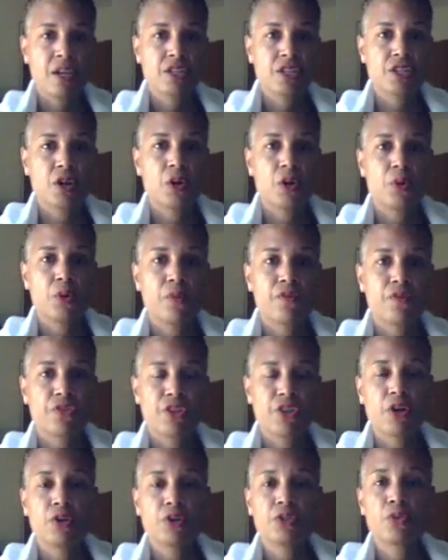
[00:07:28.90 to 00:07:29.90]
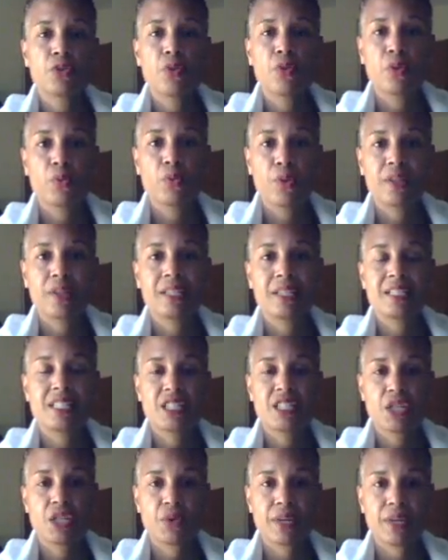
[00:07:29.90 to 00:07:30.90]
So for those who are really
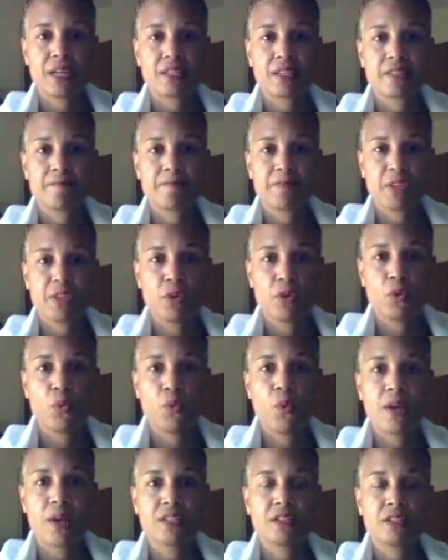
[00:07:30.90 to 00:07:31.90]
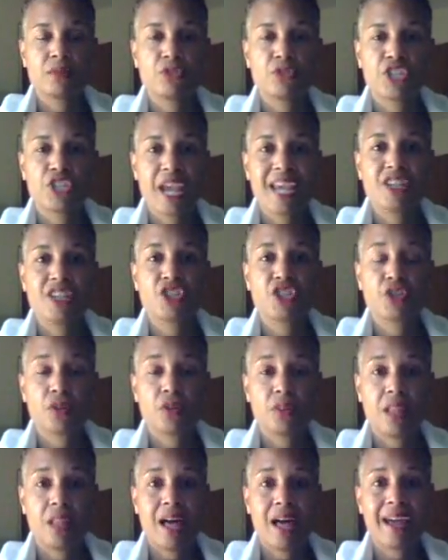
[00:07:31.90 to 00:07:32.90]
serious and who want to change
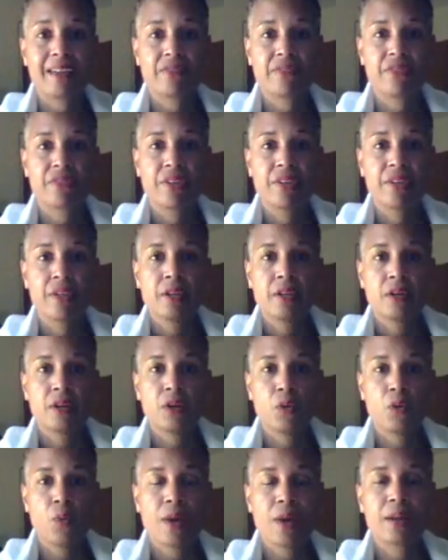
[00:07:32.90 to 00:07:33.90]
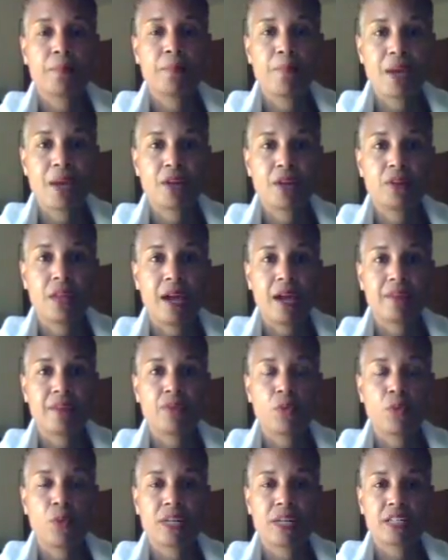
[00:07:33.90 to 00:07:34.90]
their life, who want a better life,
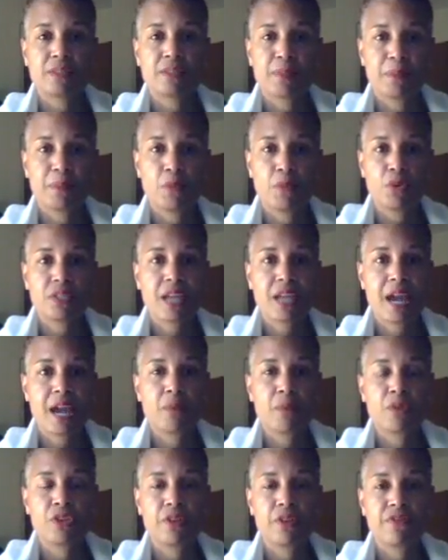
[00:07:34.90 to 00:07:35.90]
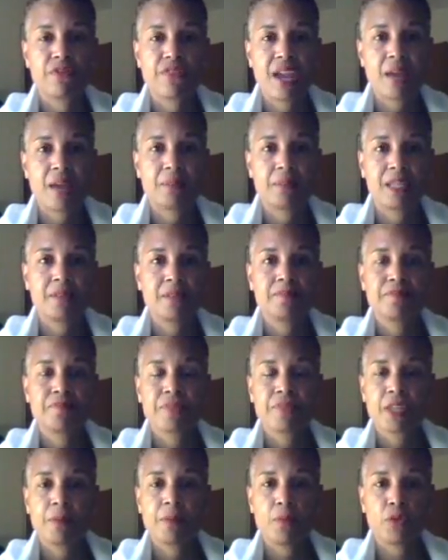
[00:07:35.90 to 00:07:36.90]
who want to spend more time with your family,
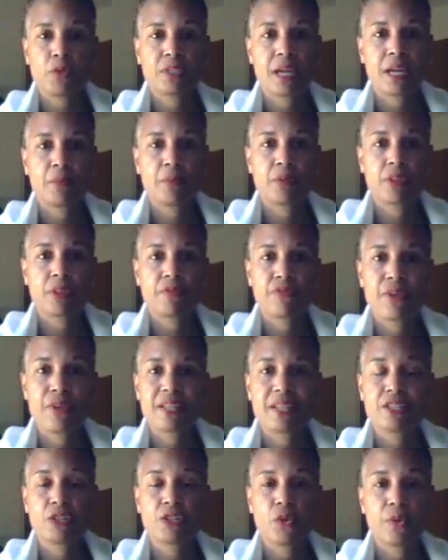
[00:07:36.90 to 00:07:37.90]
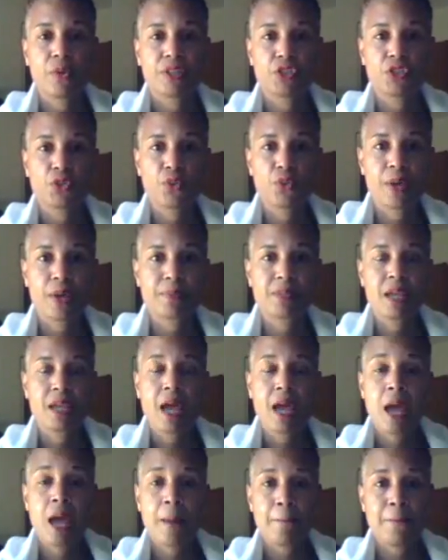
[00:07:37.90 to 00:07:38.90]
more time with your friends, go on trips,
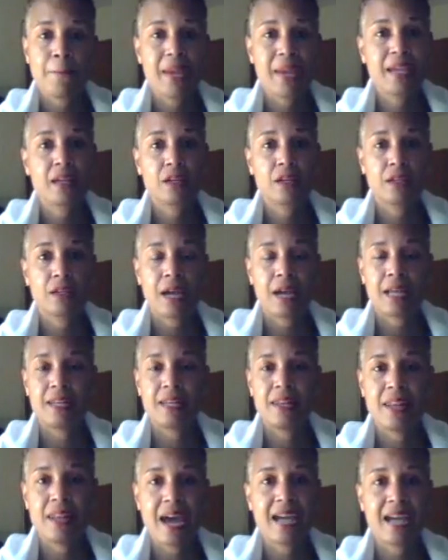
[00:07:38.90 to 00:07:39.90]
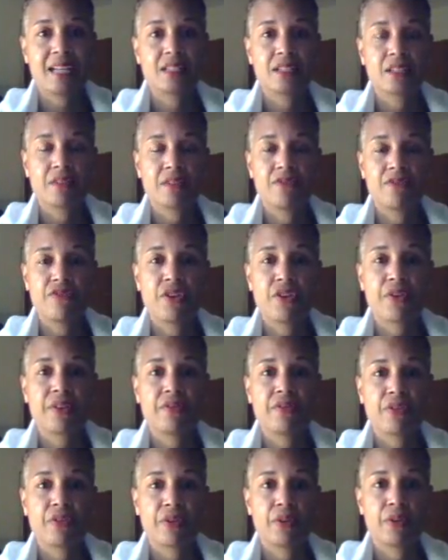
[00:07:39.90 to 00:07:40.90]
make a
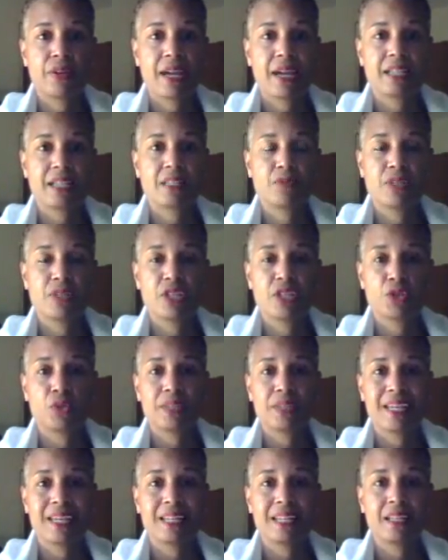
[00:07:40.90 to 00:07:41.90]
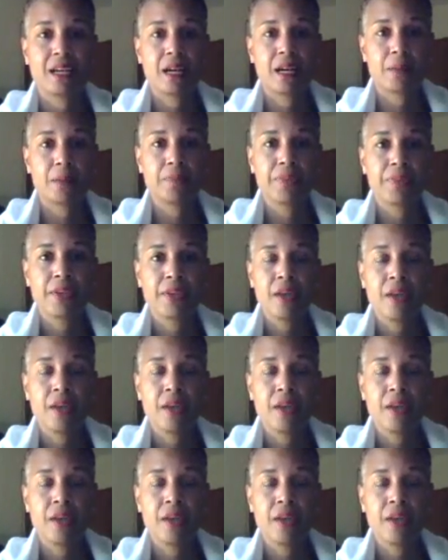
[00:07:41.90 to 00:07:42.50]
very, very nice residual income,